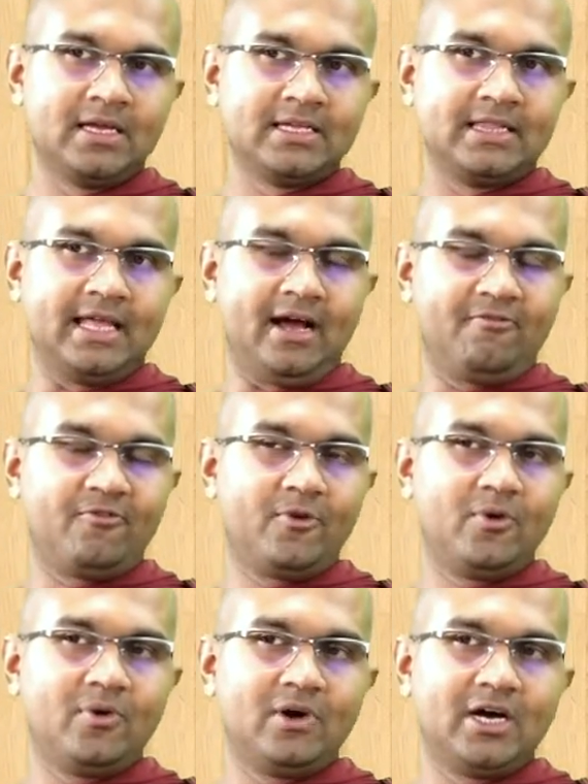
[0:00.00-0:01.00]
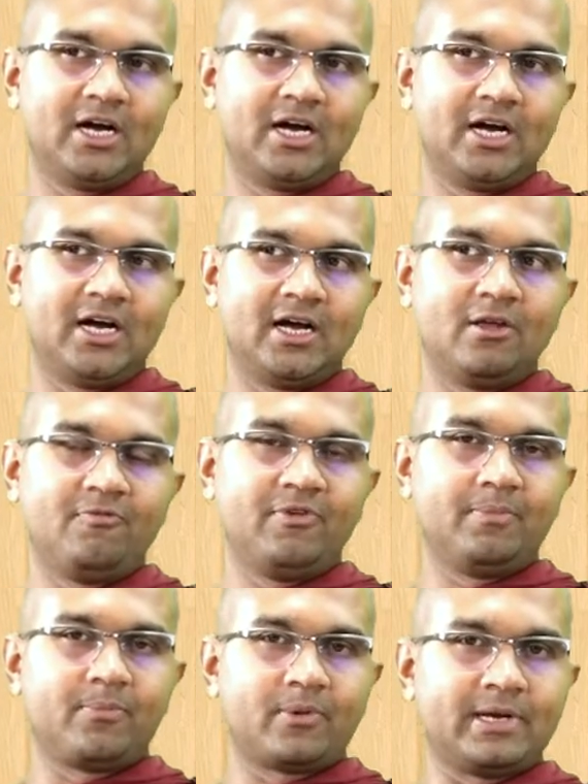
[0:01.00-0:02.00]
Therefore, uh, if
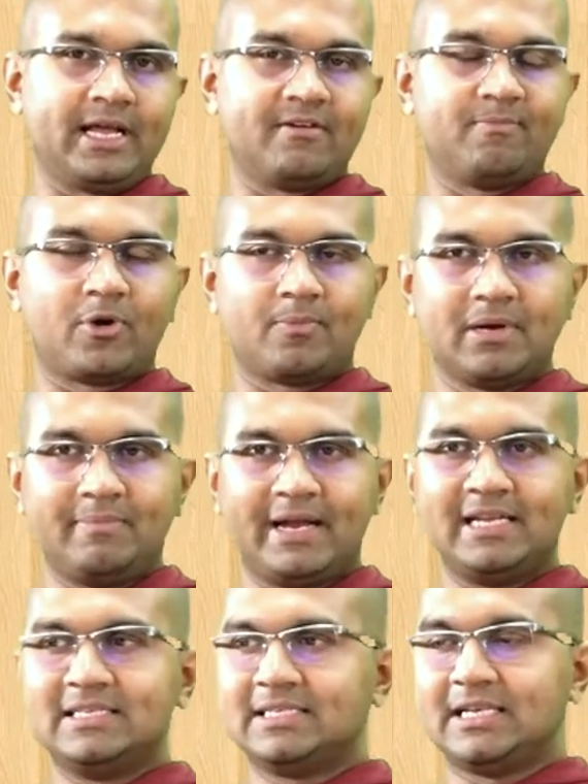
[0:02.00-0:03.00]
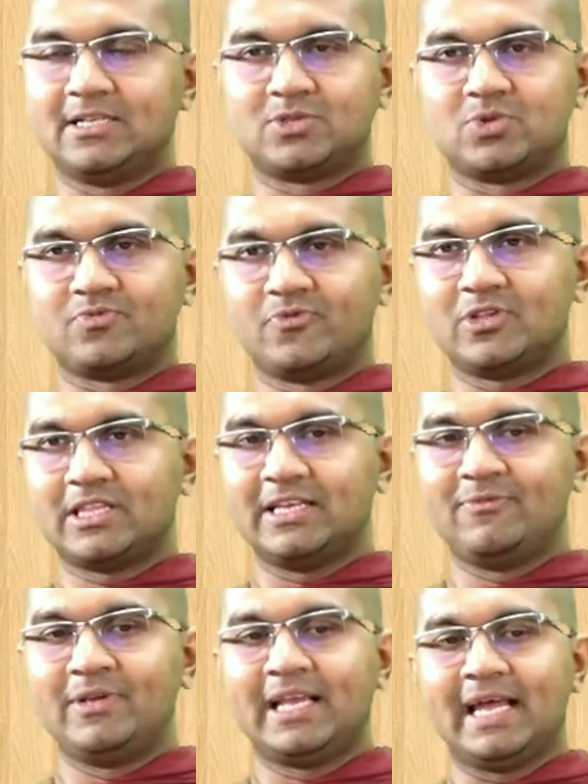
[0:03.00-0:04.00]
we take proper medicine and so forth,
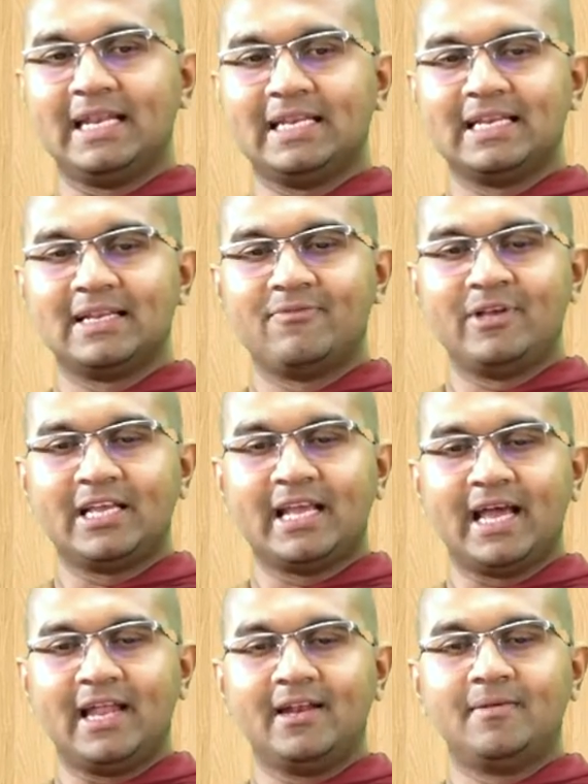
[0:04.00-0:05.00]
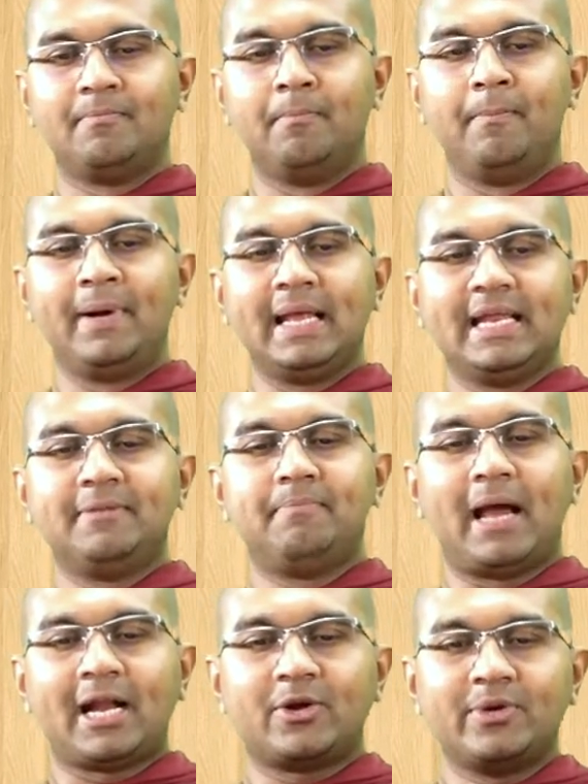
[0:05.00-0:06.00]
we can we can bring it
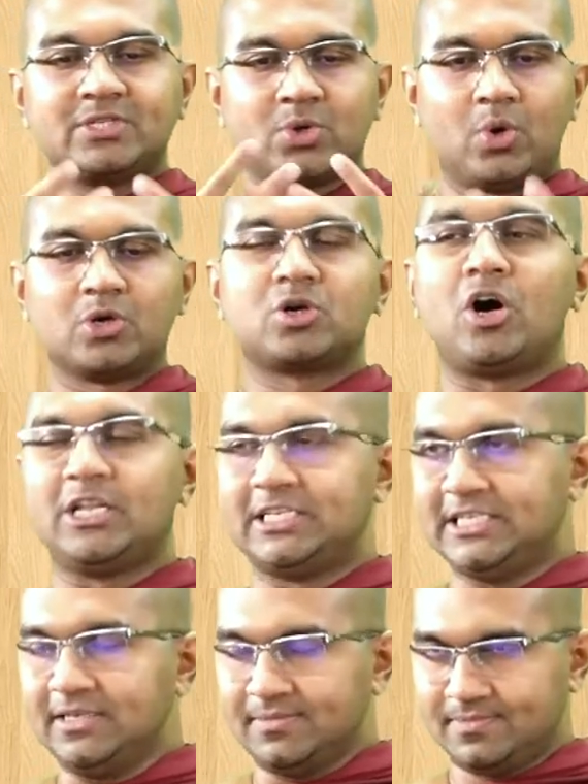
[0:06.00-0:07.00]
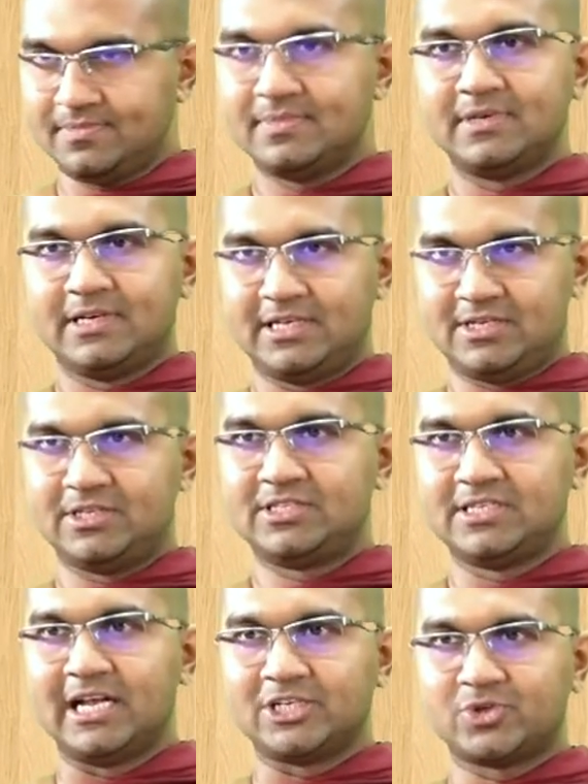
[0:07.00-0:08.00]
back to its own quality, its,
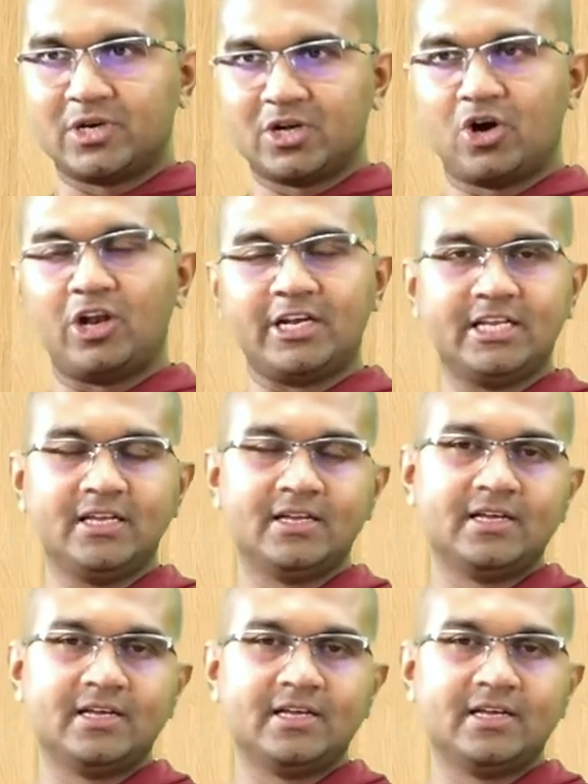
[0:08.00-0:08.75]
its natural quality,